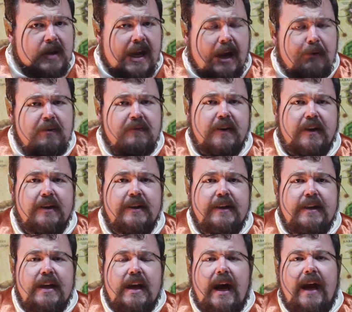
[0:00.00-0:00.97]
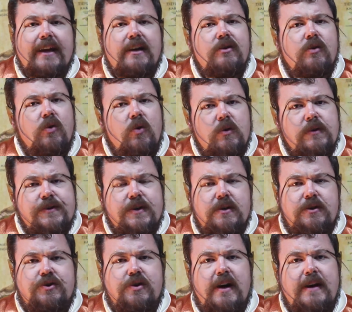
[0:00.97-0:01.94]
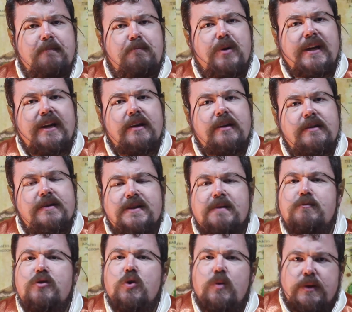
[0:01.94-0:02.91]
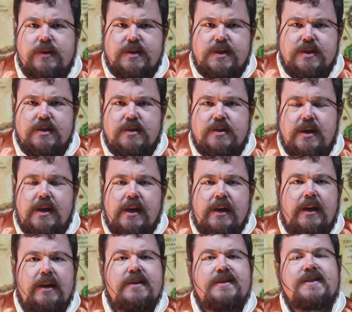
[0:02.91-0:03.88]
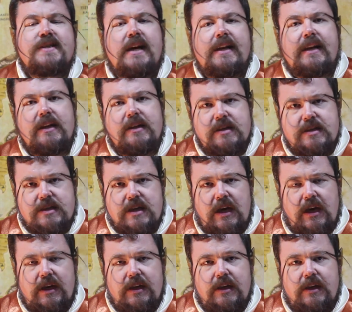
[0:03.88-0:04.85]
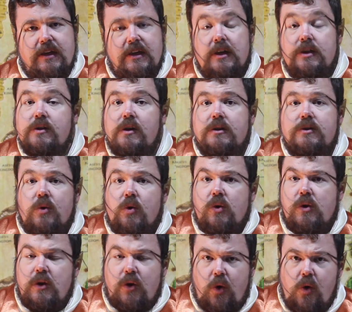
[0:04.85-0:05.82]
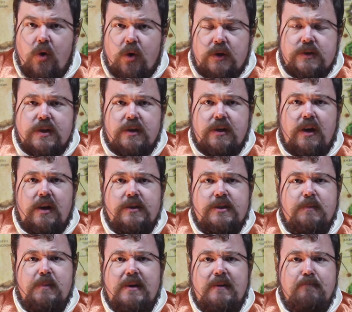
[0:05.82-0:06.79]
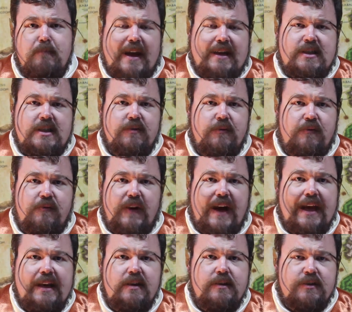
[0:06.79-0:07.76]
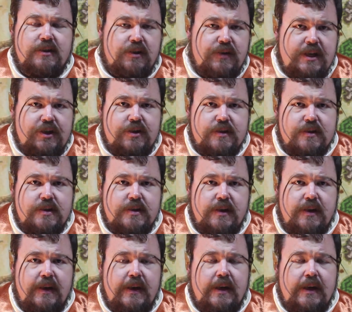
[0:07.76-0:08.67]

However, I can also try and bring in some nuances, a subtler side. Not all orcs are going to be massive, violent creatures.